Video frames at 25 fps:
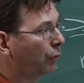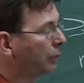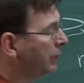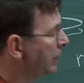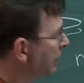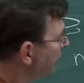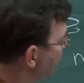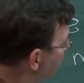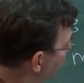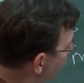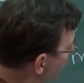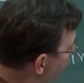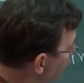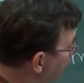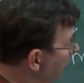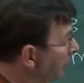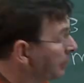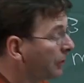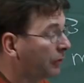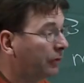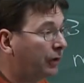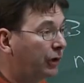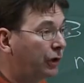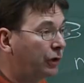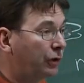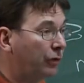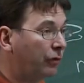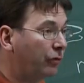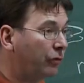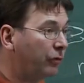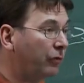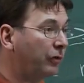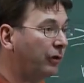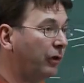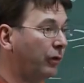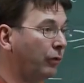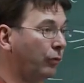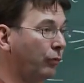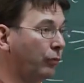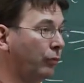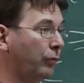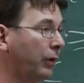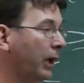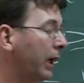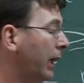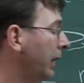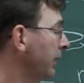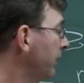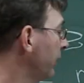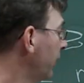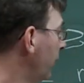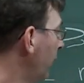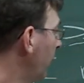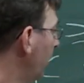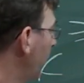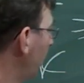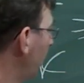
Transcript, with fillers: to it is not the representation associated to that,